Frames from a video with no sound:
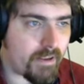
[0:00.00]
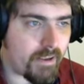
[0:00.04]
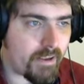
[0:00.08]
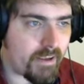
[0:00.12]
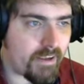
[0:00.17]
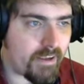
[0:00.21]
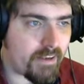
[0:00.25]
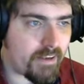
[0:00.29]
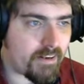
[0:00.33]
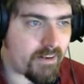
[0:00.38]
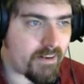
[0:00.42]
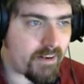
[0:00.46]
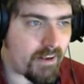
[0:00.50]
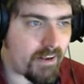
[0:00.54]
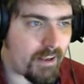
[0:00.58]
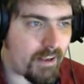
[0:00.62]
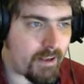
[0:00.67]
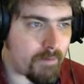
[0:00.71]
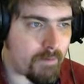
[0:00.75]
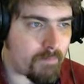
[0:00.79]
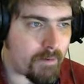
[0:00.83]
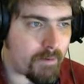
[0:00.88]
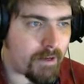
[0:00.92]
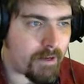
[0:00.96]
in
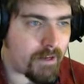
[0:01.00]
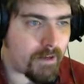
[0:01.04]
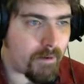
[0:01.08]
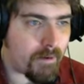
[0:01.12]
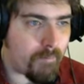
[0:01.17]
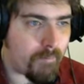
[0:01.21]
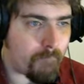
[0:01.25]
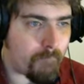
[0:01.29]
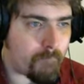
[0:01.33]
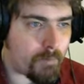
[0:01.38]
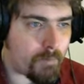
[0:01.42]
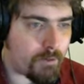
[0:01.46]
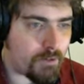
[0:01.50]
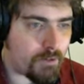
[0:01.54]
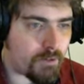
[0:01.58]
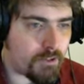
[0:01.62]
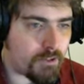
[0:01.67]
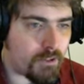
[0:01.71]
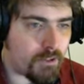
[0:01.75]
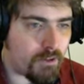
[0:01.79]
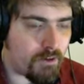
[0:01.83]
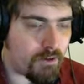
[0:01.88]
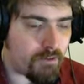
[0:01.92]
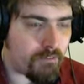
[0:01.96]
a big
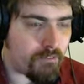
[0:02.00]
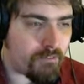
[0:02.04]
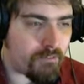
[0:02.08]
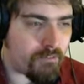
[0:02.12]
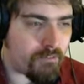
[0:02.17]
ball of